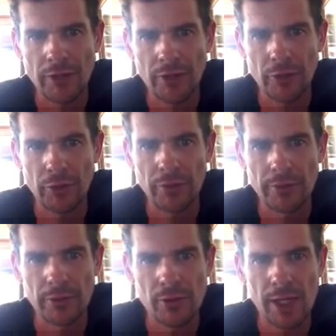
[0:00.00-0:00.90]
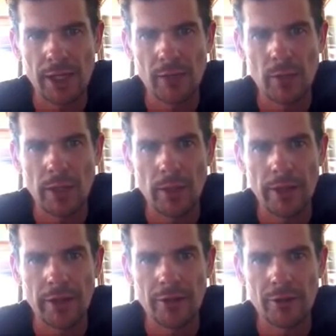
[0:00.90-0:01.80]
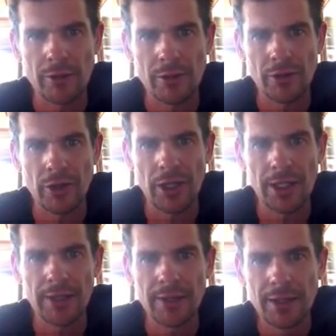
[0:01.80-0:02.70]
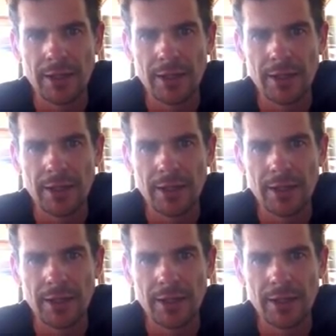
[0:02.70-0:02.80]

so it's good if you're training in wet weather or in Thailand.